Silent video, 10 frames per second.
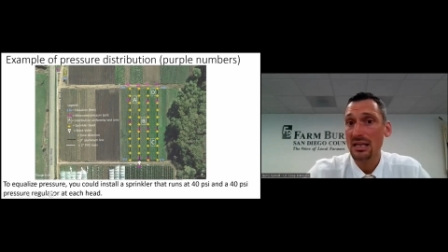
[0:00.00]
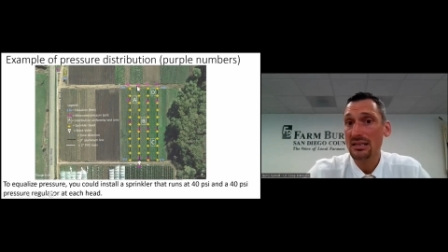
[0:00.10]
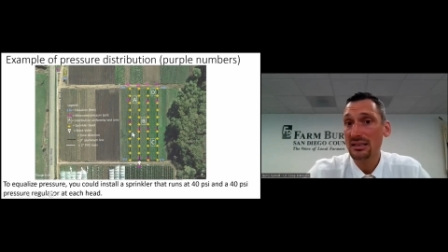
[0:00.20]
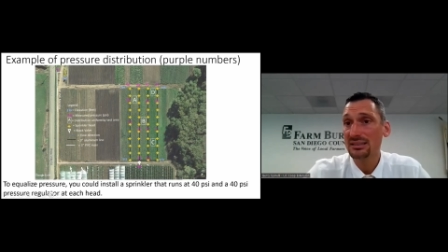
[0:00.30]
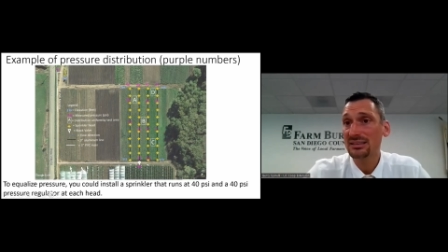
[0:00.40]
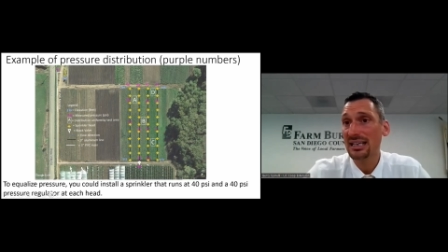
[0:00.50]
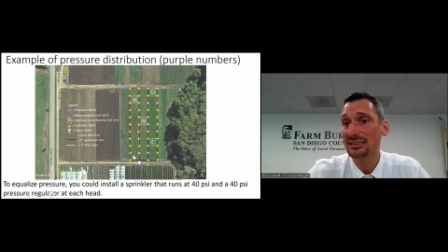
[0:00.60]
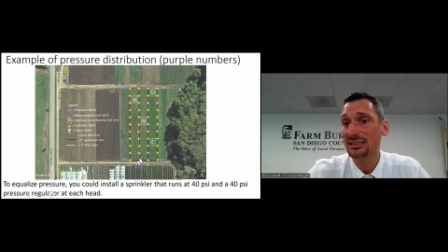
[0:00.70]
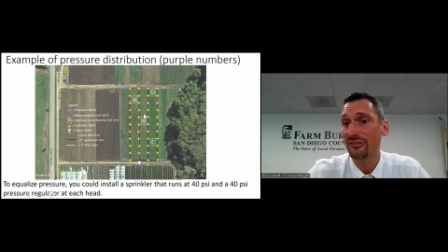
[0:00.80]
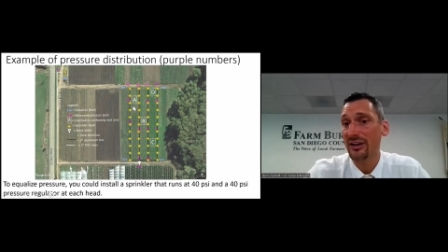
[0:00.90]
In this
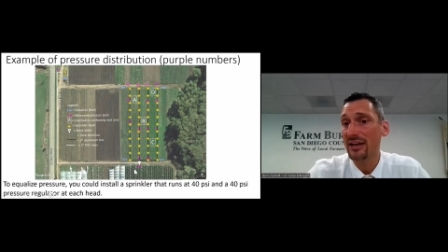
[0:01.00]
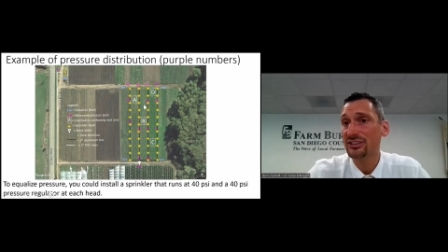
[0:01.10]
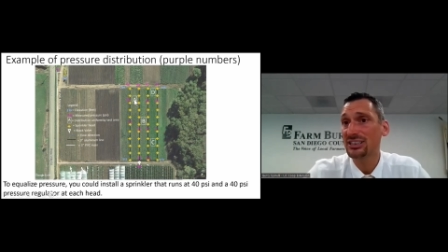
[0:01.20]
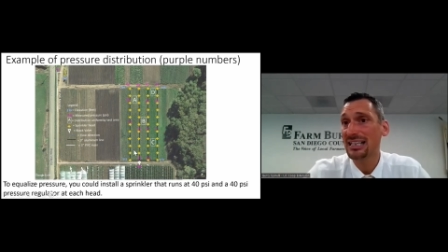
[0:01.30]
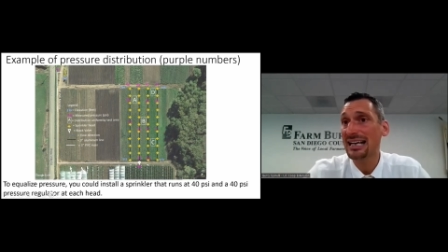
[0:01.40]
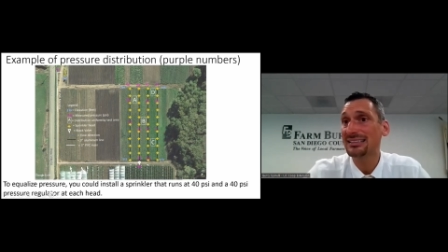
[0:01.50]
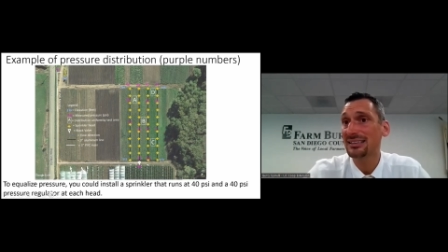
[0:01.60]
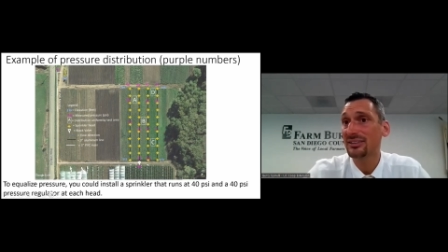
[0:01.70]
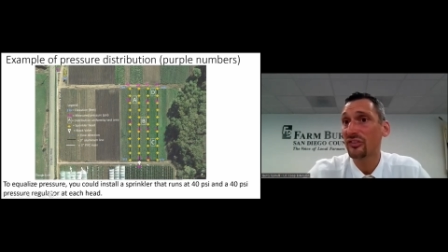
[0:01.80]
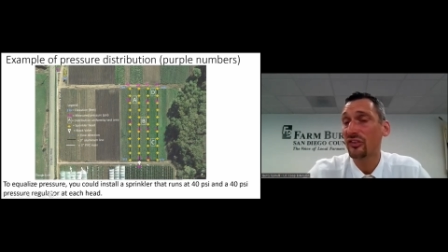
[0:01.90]
case, if I have
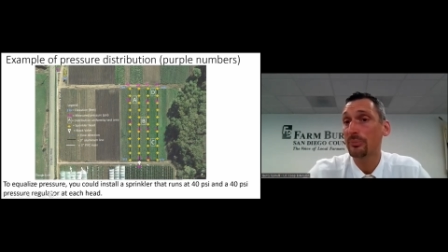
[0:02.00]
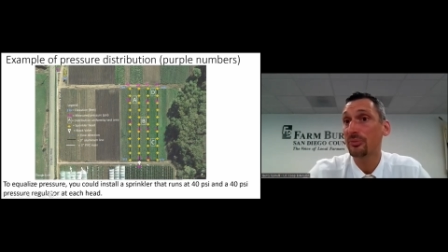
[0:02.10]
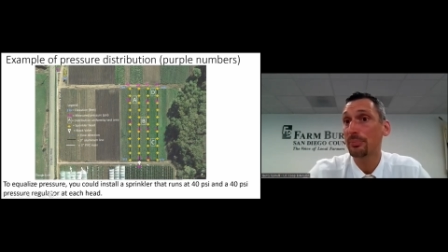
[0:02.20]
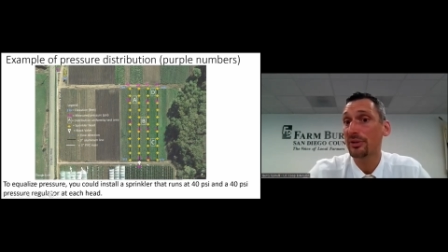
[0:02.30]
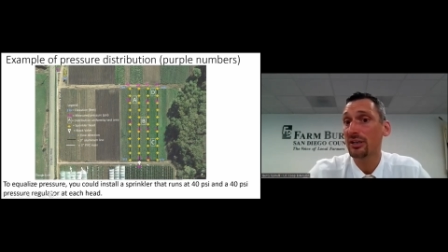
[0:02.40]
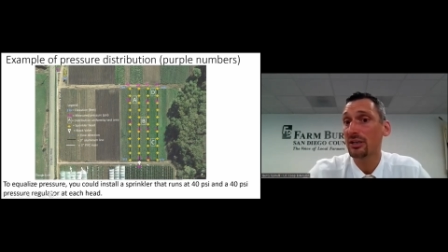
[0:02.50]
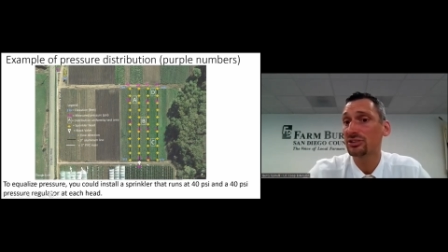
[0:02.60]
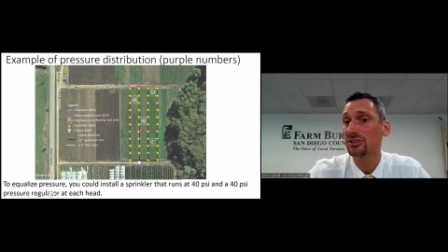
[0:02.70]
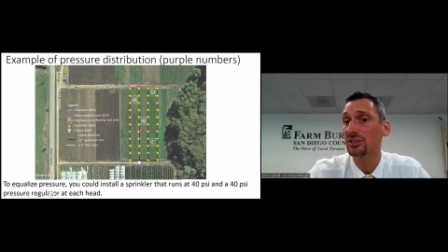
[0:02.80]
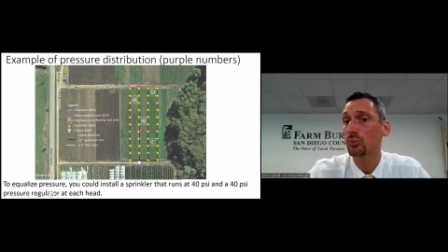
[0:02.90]
selected some
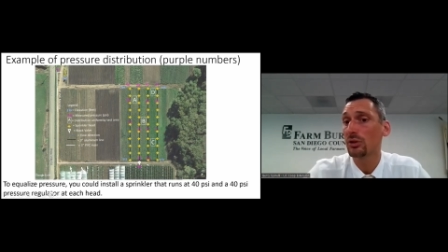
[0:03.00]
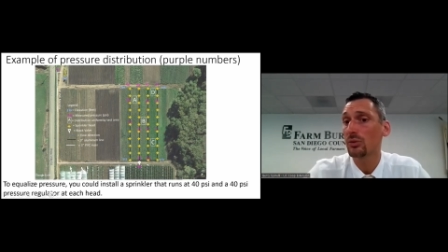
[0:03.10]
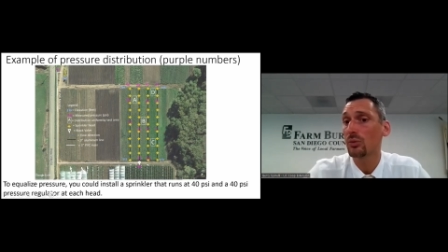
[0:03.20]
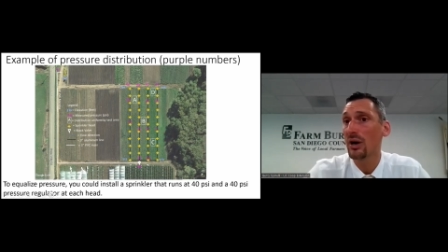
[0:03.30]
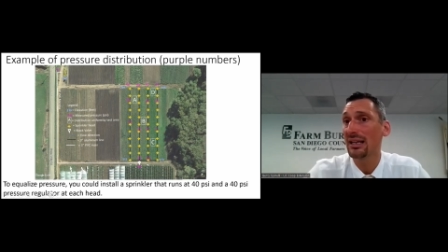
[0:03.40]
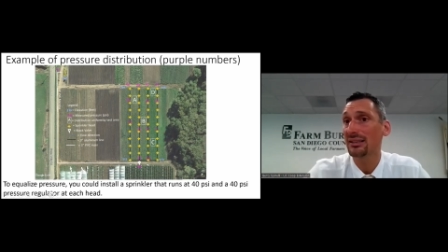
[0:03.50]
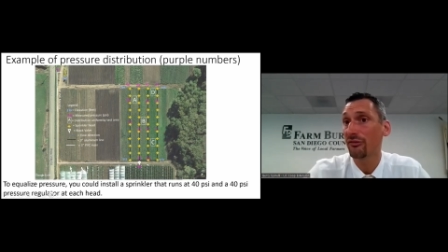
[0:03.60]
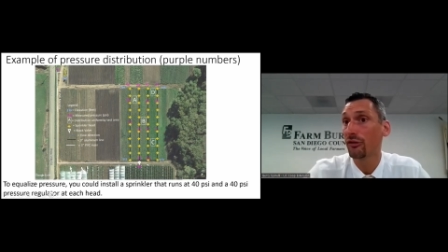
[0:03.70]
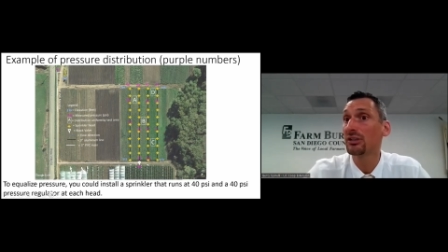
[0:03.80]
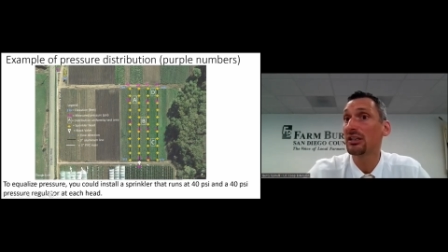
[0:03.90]
sprinklers that work well at
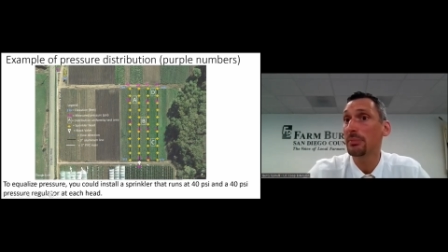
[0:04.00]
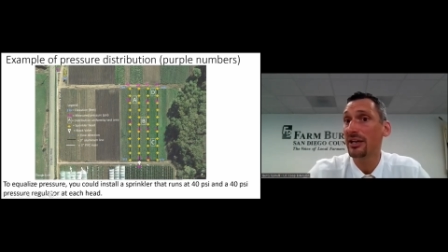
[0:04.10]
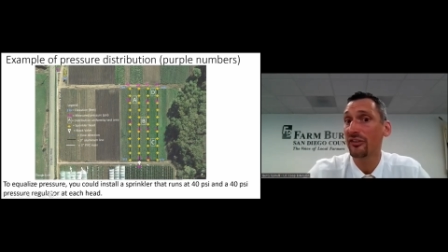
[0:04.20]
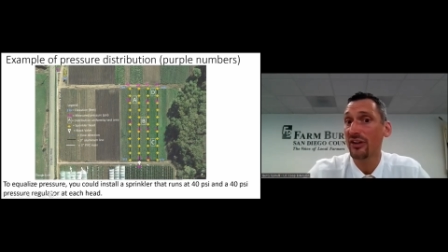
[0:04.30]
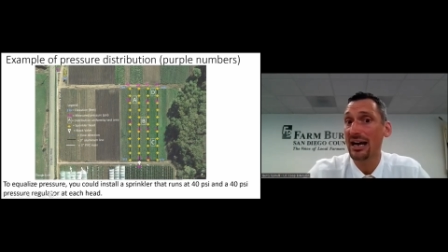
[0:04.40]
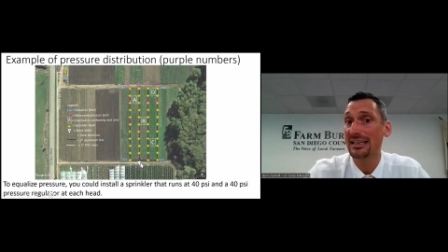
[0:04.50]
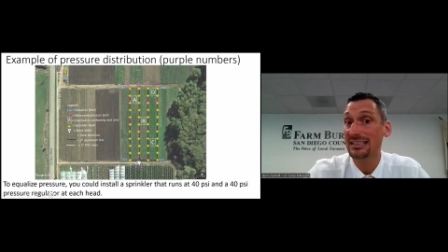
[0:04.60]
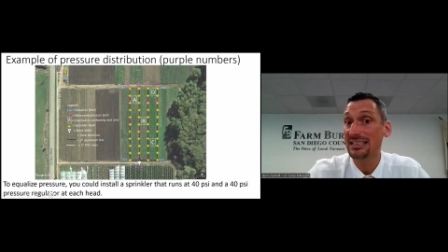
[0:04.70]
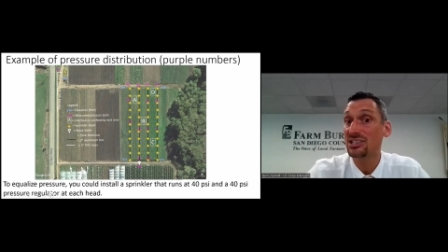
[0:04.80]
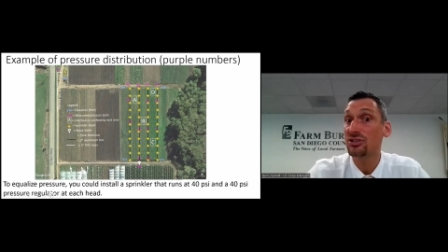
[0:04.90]
40 psi
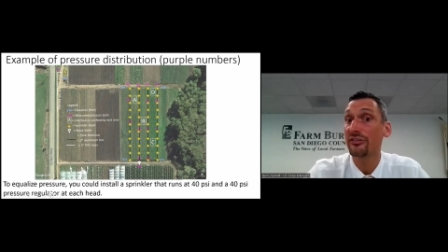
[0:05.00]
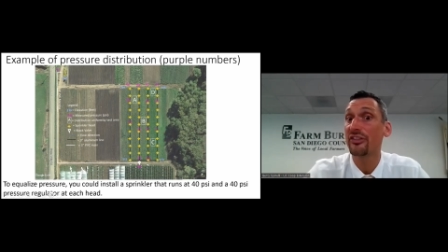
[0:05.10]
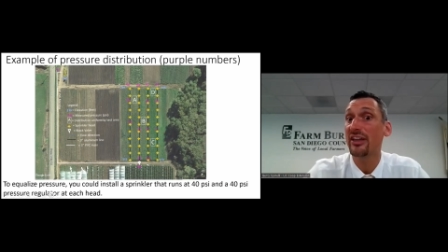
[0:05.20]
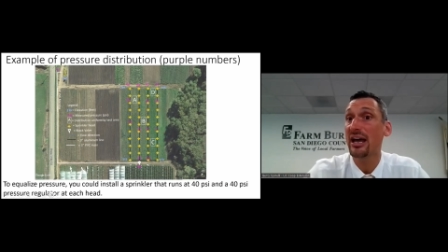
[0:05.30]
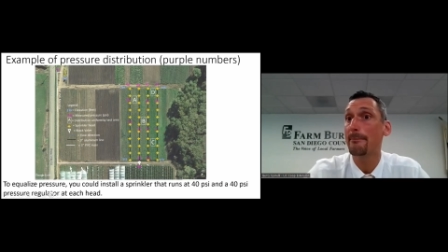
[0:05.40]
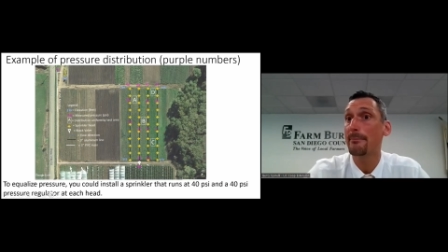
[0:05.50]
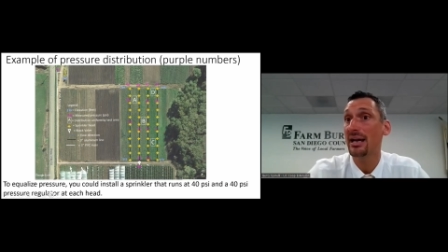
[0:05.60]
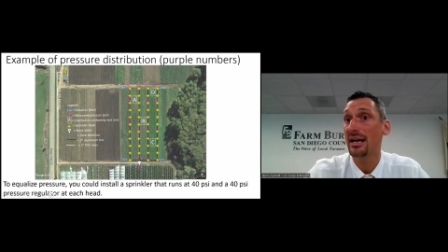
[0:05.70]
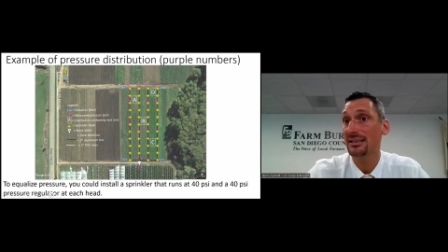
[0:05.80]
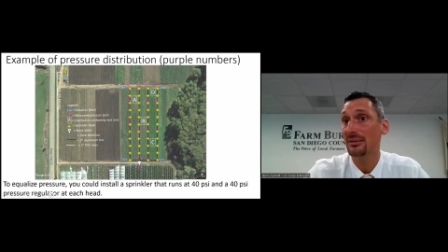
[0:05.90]
and each of them
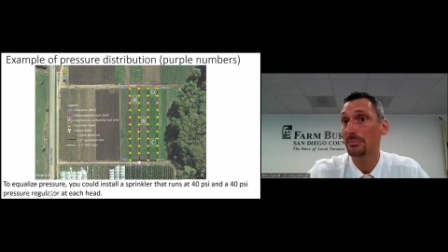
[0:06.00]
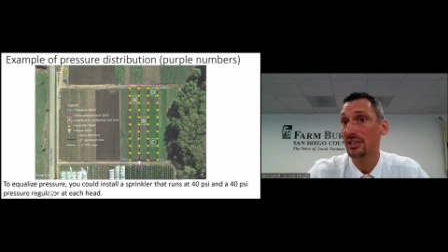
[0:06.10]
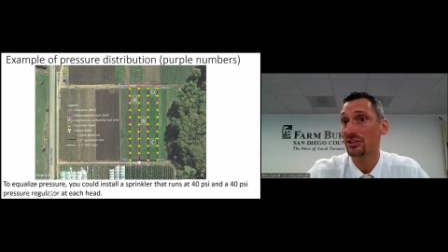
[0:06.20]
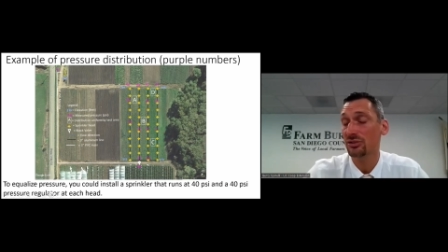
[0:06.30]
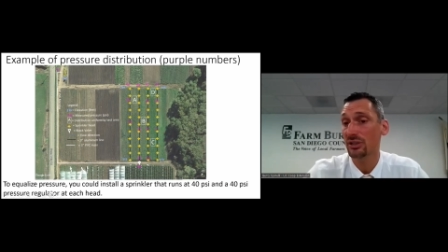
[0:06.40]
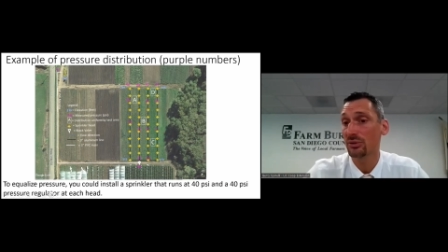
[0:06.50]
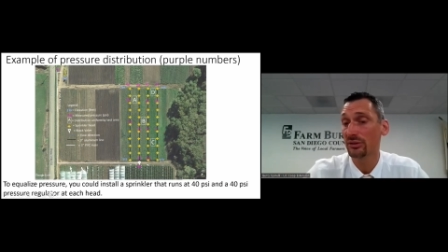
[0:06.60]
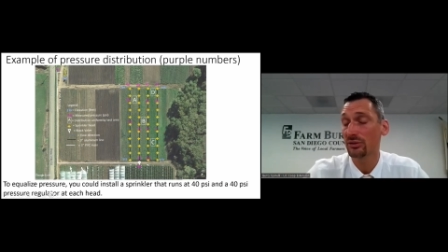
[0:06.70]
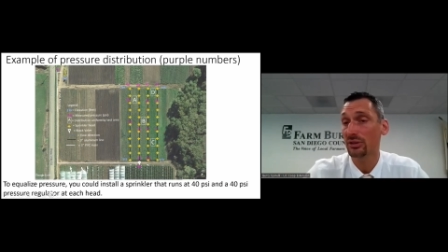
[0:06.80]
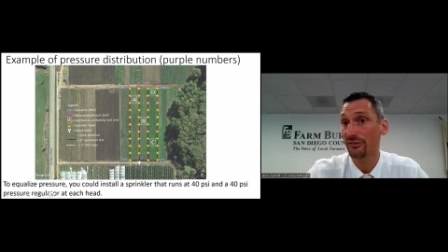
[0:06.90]
had the pressure
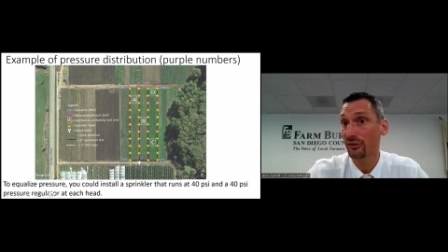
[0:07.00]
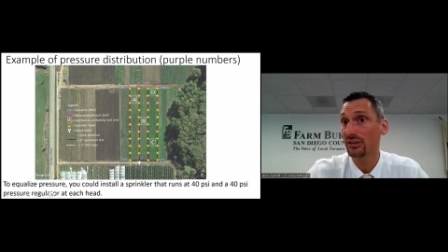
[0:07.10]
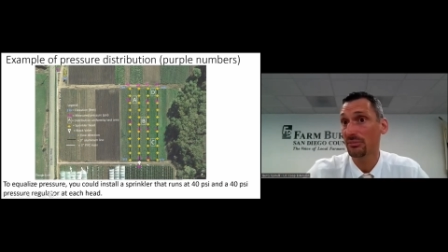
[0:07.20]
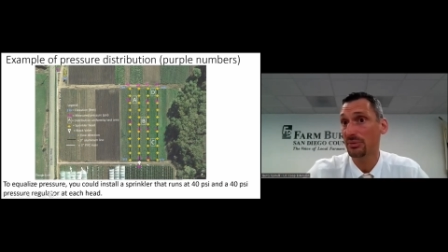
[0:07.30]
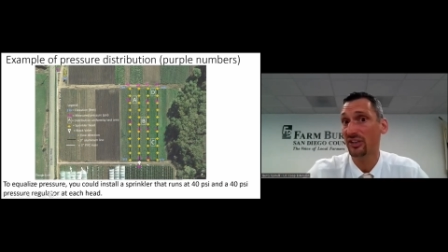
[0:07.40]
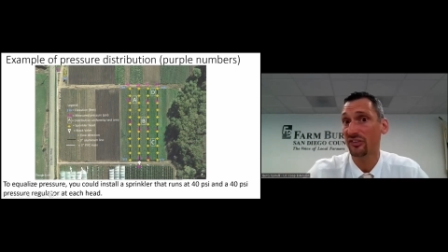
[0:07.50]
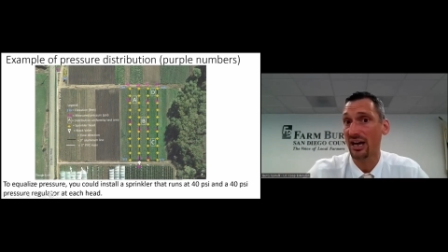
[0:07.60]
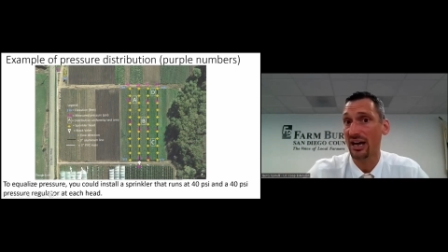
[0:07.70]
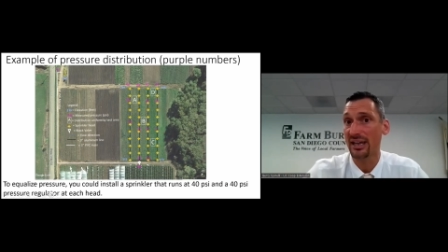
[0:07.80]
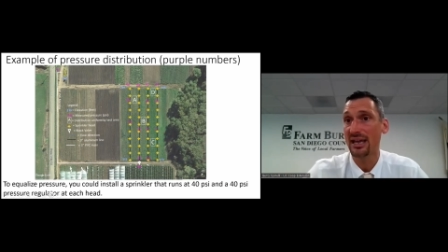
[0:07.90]
regulator at 40
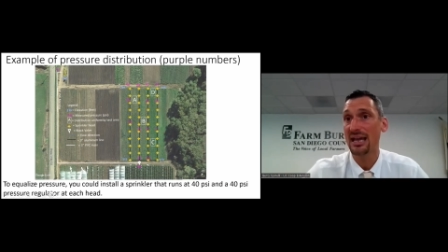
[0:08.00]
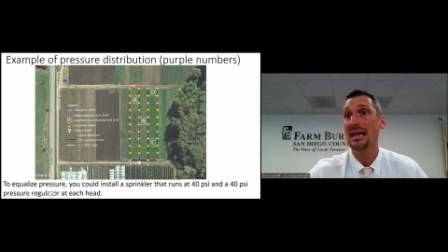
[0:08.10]
psi,